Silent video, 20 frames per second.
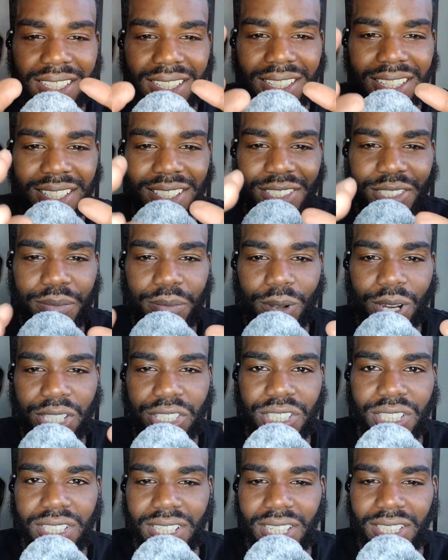
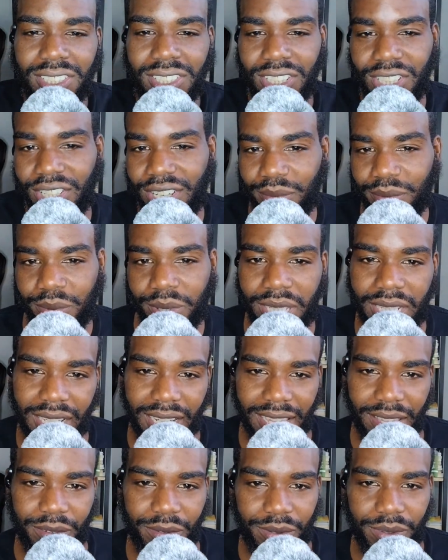Expression destiny number
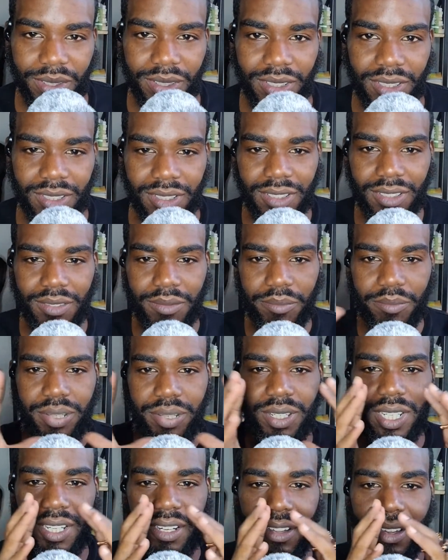11.
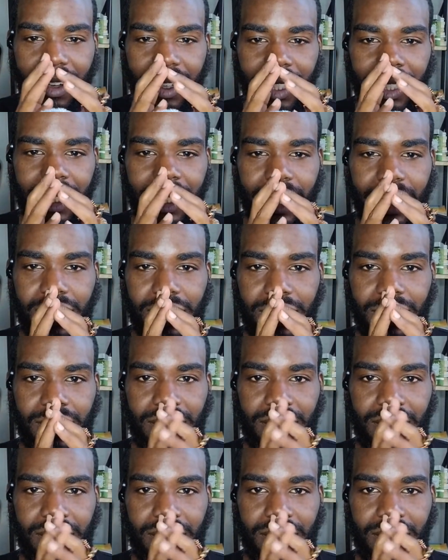Put it all together.